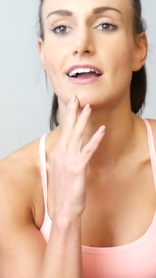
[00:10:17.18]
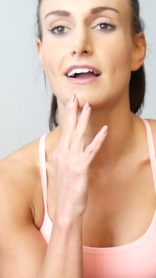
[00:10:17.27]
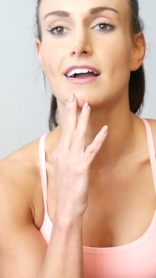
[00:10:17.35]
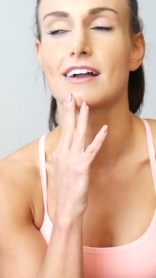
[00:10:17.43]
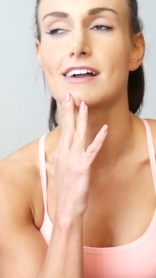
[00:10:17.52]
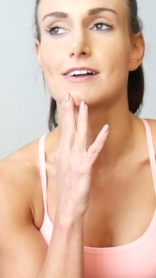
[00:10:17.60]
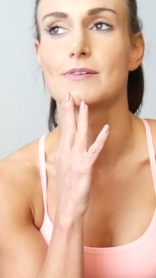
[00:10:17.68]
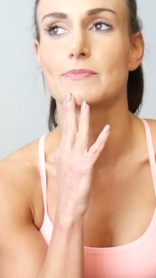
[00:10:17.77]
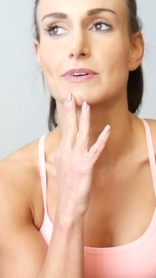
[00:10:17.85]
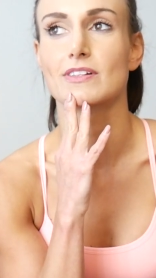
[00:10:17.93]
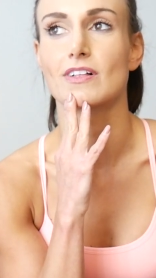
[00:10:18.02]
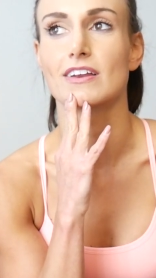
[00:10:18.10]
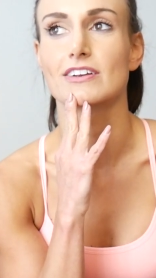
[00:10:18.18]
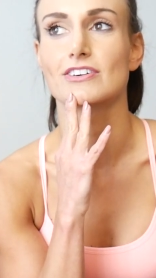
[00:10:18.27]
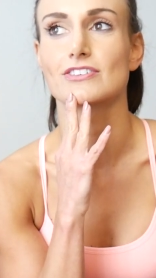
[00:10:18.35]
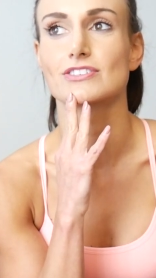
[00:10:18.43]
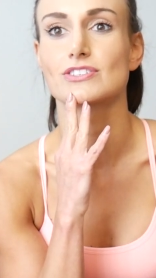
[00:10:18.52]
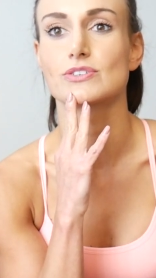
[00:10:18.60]
But a lot of
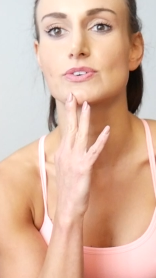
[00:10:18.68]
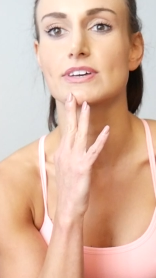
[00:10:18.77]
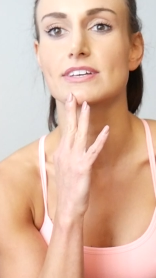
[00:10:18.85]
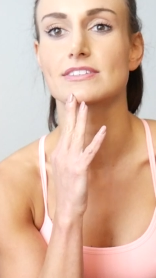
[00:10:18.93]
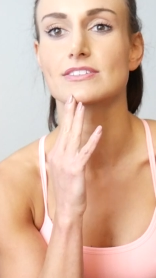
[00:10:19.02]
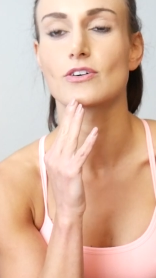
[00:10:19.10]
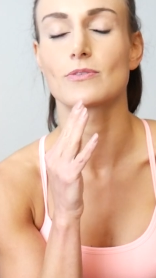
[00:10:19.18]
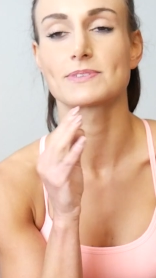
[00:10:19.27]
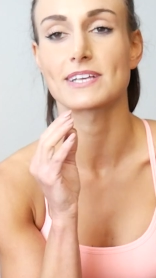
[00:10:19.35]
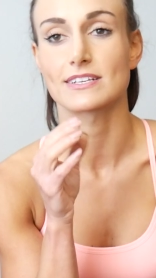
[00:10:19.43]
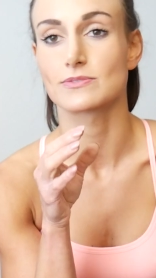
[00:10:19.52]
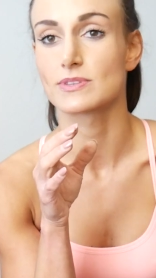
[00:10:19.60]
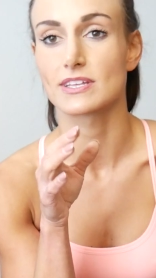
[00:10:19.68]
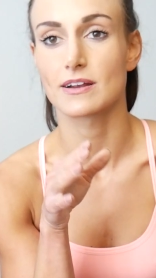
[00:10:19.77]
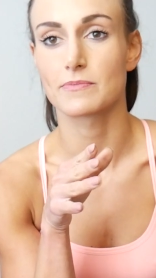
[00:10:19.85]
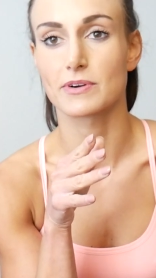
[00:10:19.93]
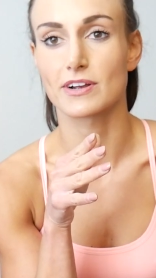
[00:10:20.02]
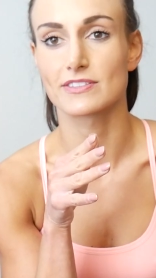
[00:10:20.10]
girls do get so obsessed with the
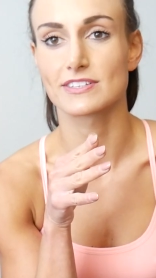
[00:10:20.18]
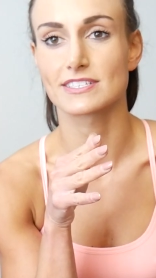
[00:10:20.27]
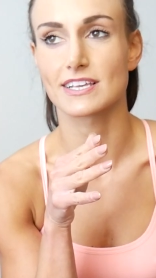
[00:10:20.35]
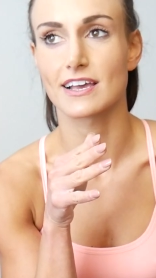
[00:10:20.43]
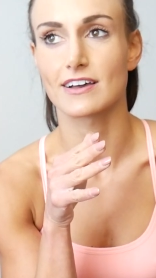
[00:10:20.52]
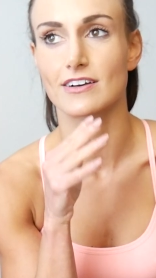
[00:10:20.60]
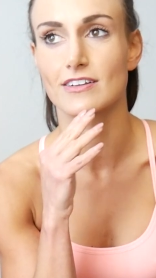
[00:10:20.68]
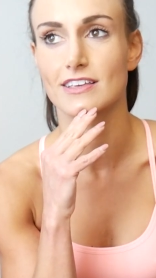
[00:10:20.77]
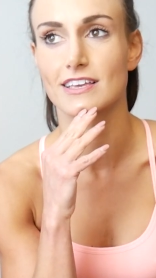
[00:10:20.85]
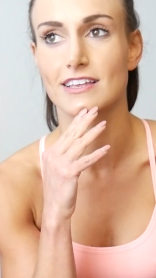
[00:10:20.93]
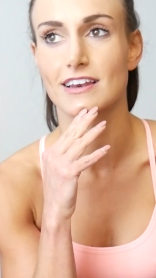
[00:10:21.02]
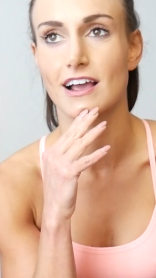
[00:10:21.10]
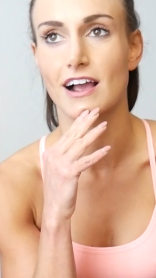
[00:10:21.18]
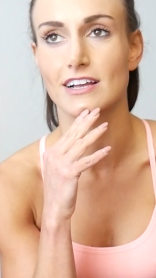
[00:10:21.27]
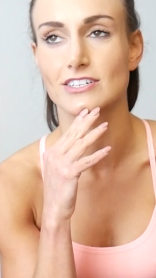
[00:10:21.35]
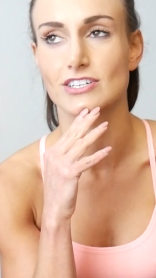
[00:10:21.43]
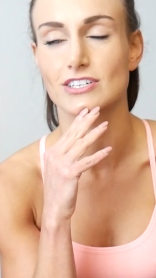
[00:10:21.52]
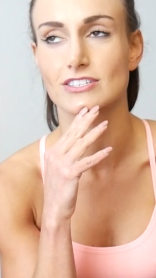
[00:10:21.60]
number on the scale, and
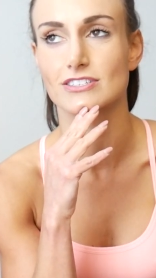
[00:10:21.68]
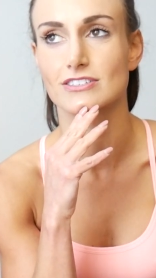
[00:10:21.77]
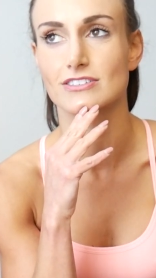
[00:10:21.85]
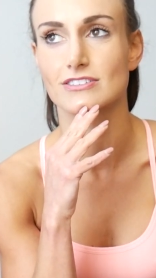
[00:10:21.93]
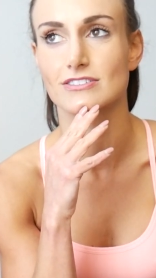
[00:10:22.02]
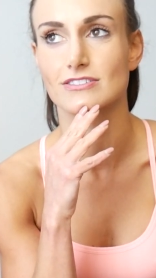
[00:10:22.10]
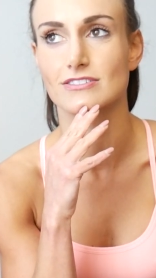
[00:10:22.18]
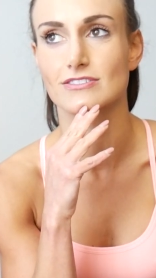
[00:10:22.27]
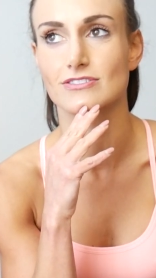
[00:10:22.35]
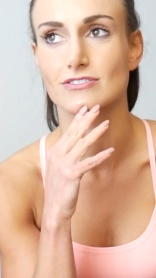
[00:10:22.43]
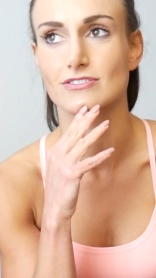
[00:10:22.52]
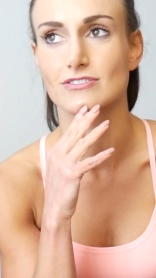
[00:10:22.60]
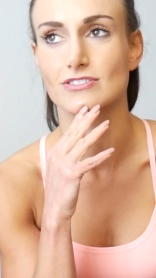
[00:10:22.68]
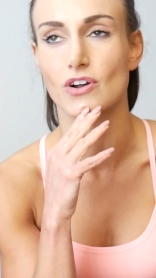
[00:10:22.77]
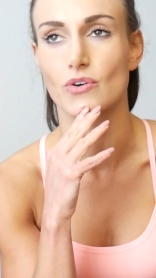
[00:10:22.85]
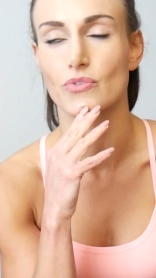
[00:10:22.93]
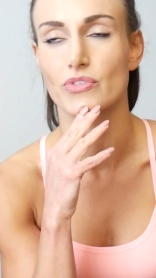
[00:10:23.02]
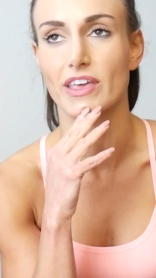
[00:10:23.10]
I just
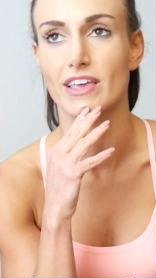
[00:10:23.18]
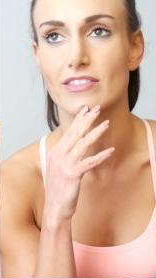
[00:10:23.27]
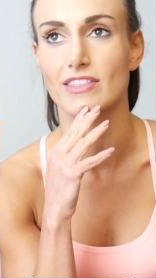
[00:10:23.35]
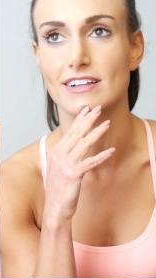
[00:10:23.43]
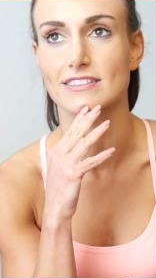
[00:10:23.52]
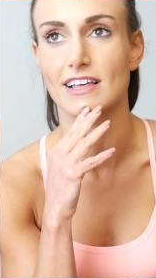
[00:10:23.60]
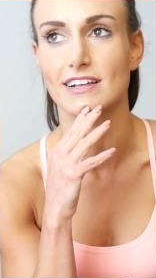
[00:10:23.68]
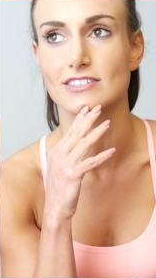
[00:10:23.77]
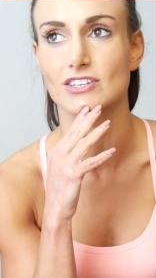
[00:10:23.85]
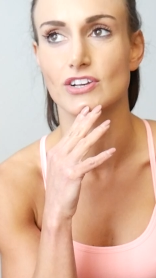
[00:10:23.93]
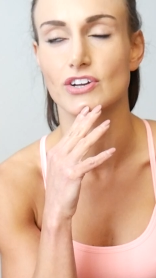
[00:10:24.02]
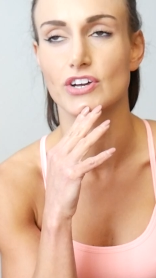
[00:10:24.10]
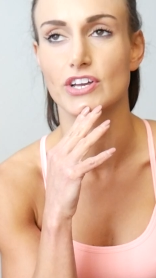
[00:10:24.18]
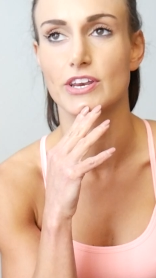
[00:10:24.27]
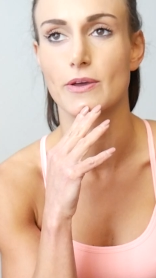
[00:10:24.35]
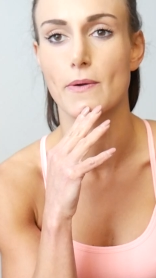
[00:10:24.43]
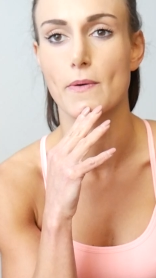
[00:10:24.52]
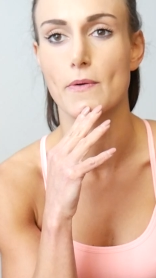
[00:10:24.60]
don't think that that's a
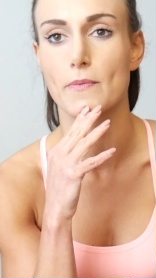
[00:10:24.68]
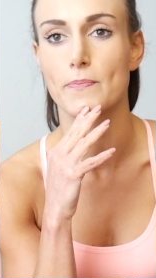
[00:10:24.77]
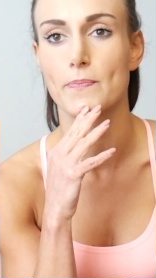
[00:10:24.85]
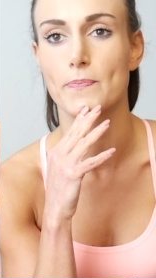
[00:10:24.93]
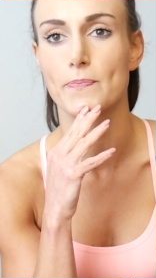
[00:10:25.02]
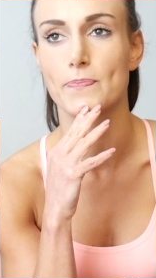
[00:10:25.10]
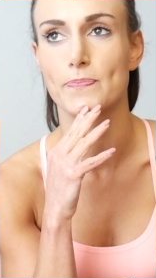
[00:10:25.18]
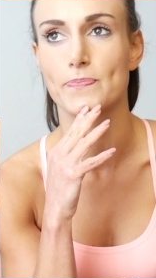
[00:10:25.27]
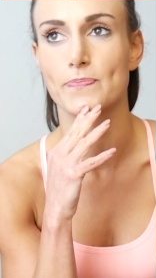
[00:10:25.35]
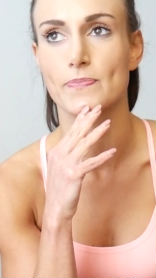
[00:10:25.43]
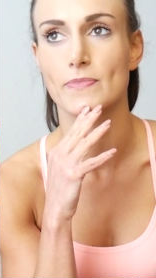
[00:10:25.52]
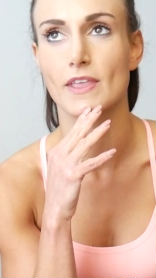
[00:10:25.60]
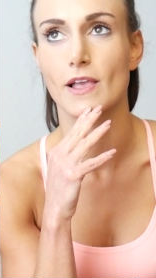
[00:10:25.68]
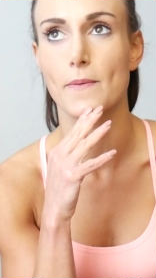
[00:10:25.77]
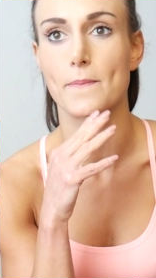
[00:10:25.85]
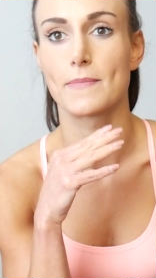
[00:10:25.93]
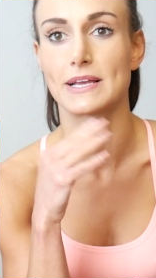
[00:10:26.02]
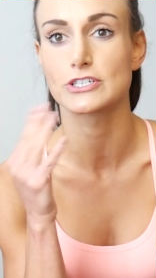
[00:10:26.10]
good
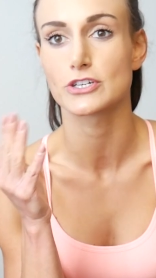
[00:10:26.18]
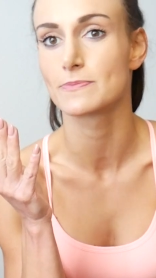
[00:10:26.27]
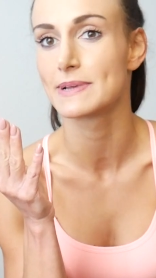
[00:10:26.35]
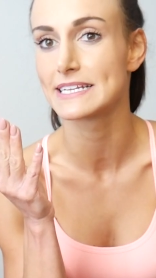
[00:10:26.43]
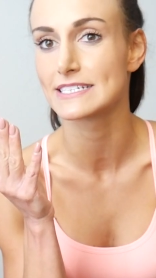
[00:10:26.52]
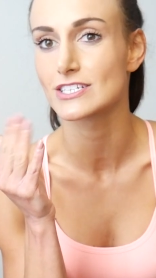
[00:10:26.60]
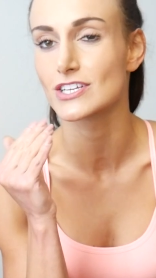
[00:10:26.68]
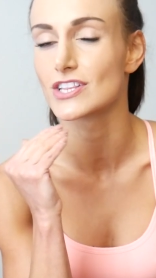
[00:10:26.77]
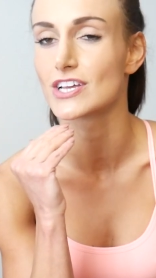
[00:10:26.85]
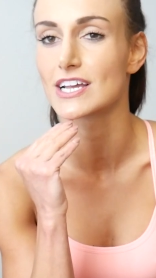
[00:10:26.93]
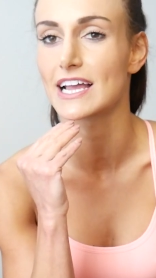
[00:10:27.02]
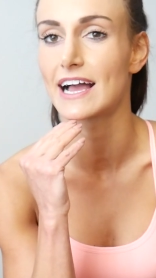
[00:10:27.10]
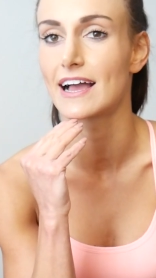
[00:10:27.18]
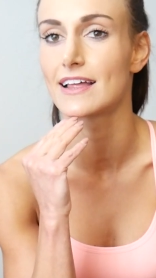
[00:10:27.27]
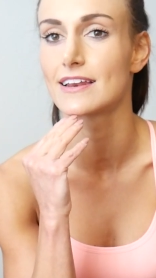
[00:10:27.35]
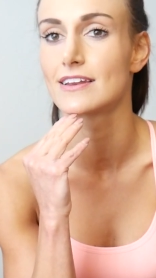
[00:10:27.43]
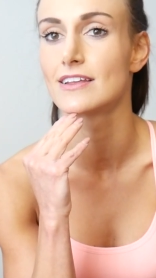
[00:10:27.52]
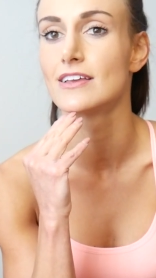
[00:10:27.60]
measurement to look at